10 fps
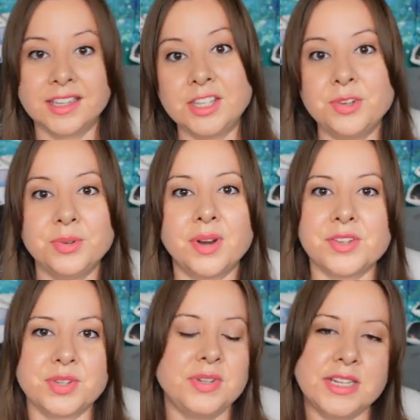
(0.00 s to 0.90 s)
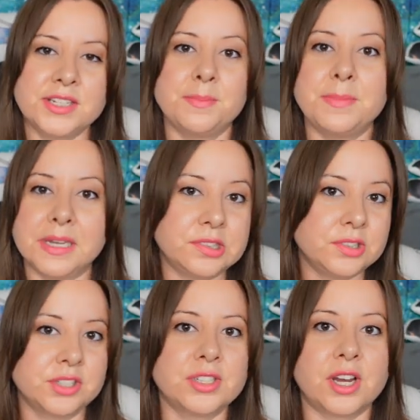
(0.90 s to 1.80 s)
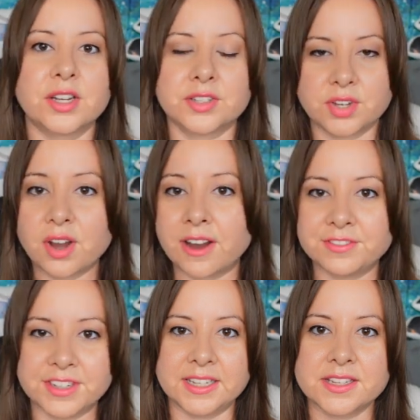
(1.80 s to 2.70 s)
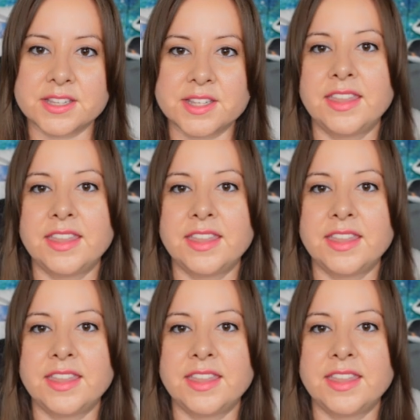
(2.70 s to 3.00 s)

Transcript: You also need to build your dog's confidence.